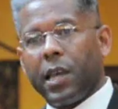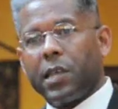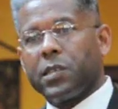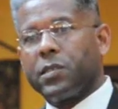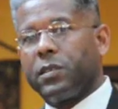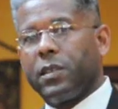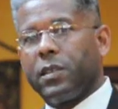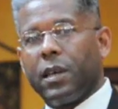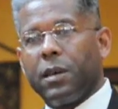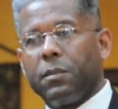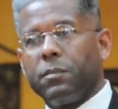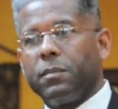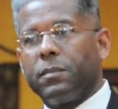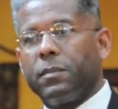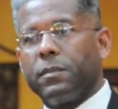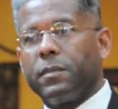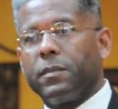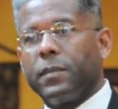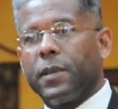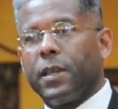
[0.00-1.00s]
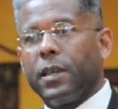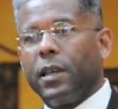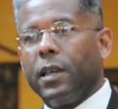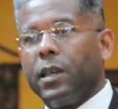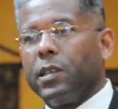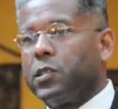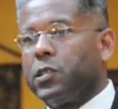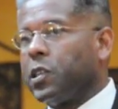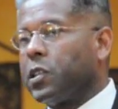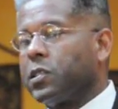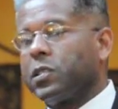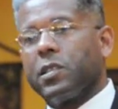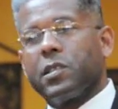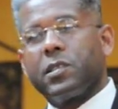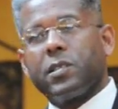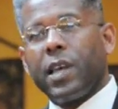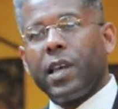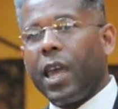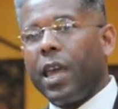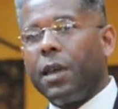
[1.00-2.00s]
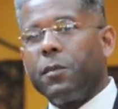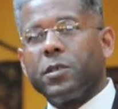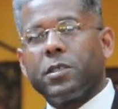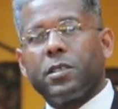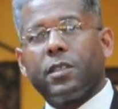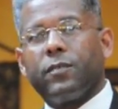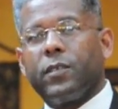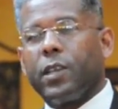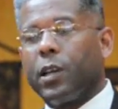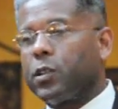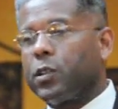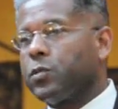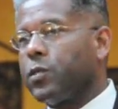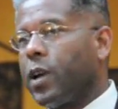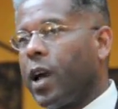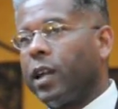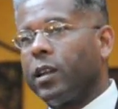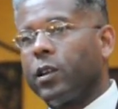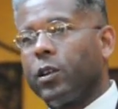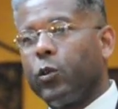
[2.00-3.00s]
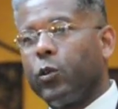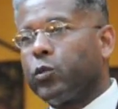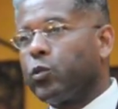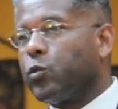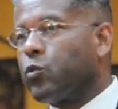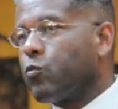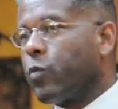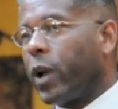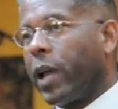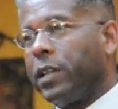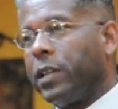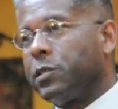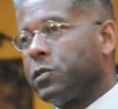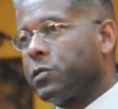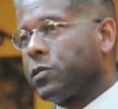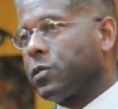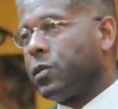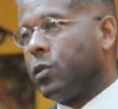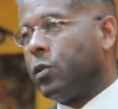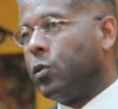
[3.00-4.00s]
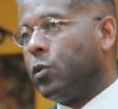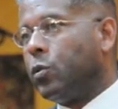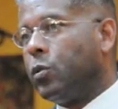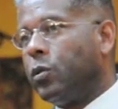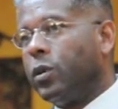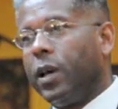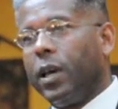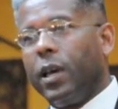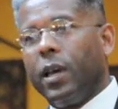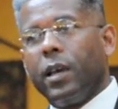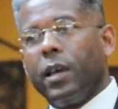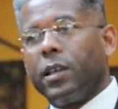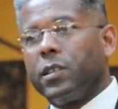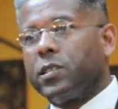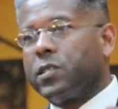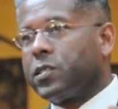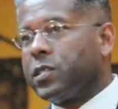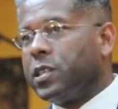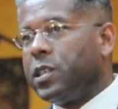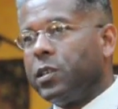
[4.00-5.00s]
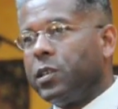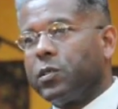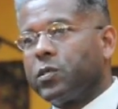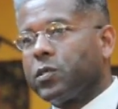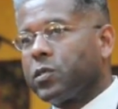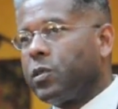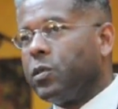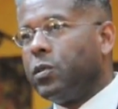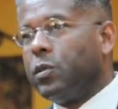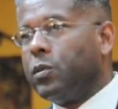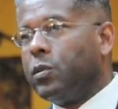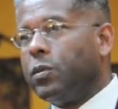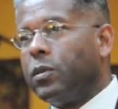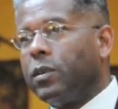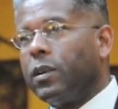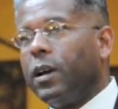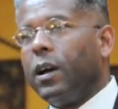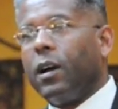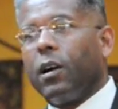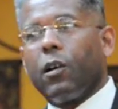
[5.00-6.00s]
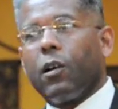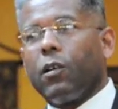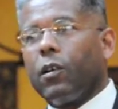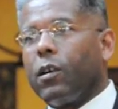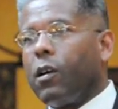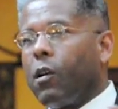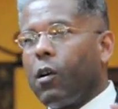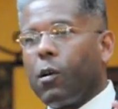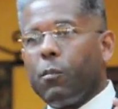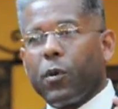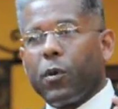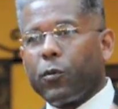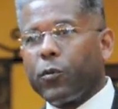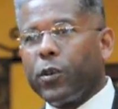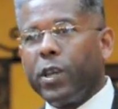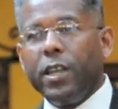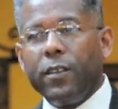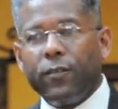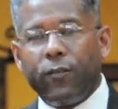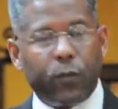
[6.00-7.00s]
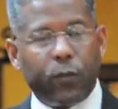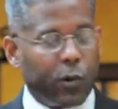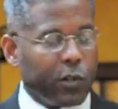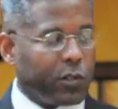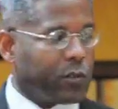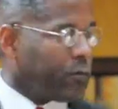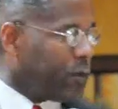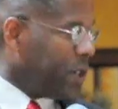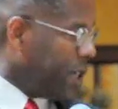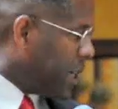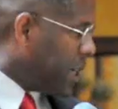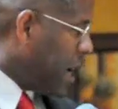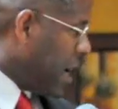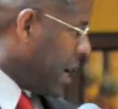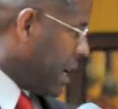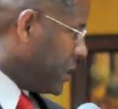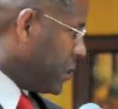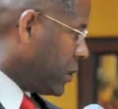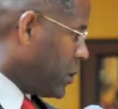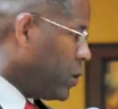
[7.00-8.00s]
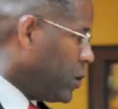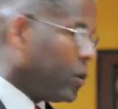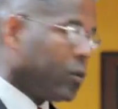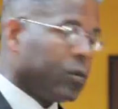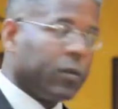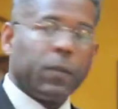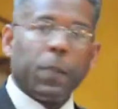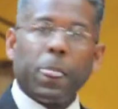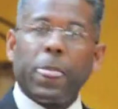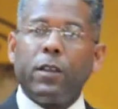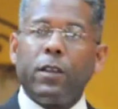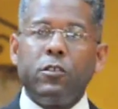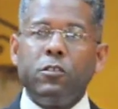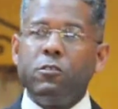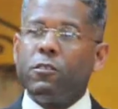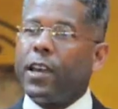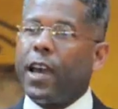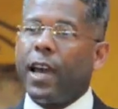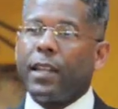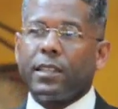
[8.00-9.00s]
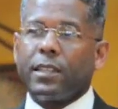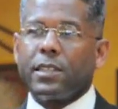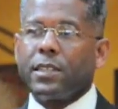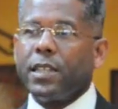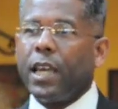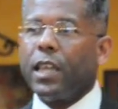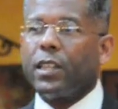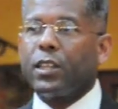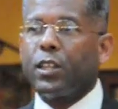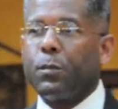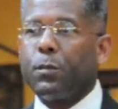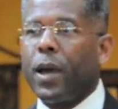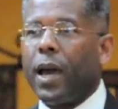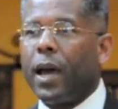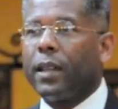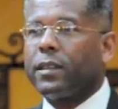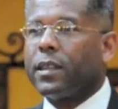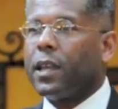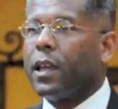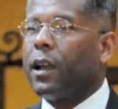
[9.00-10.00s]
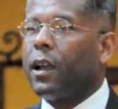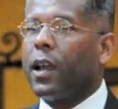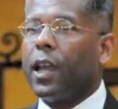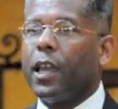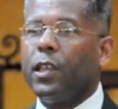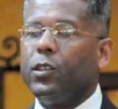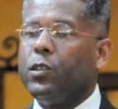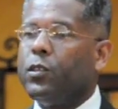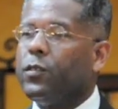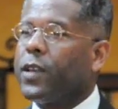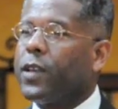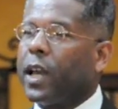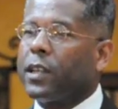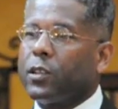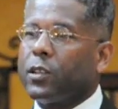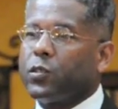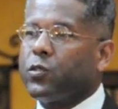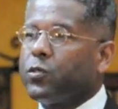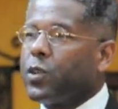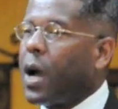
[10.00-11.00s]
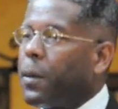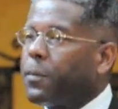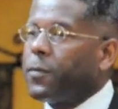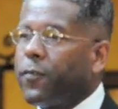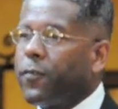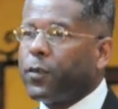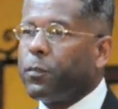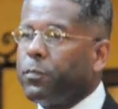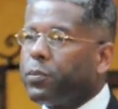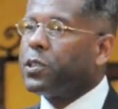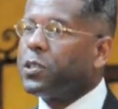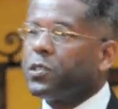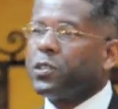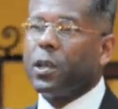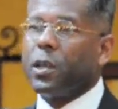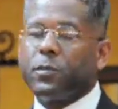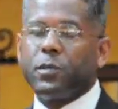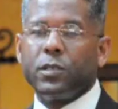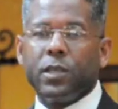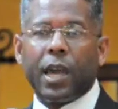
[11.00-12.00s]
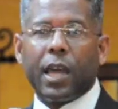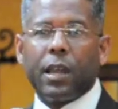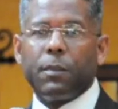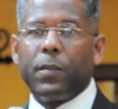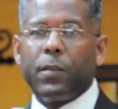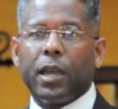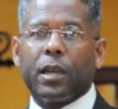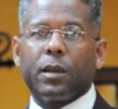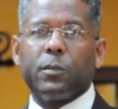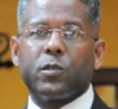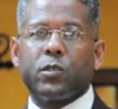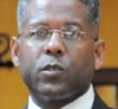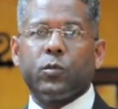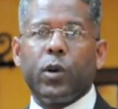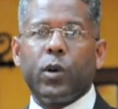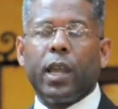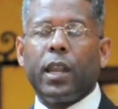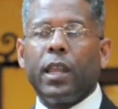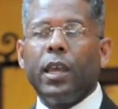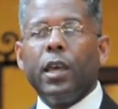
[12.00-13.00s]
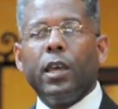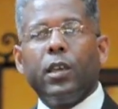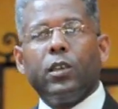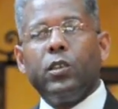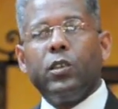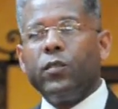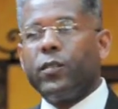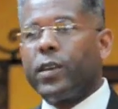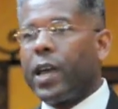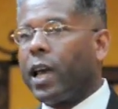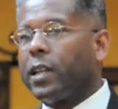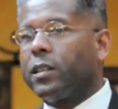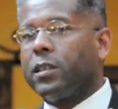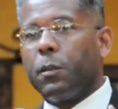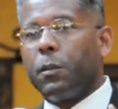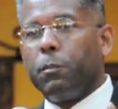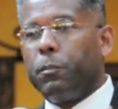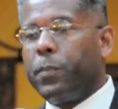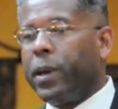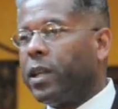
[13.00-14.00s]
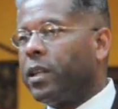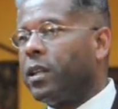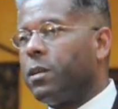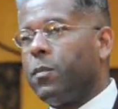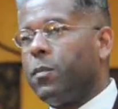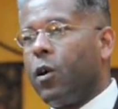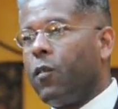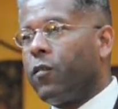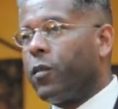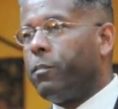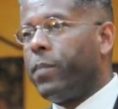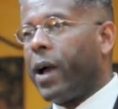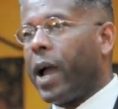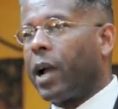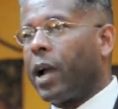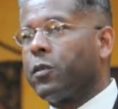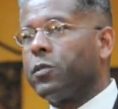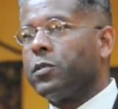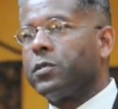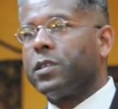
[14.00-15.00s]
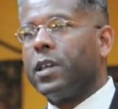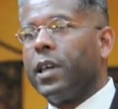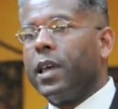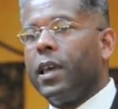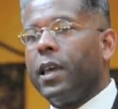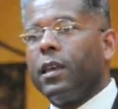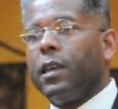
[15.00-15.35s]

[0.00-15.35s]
test them just the same as if they're trying to go through Ranger School, SEAL School, or Marine Force Recon School. You've got to take them out there and you've got to drop them for push-ups. You've got to make them sweat. You've got to bend them over backwards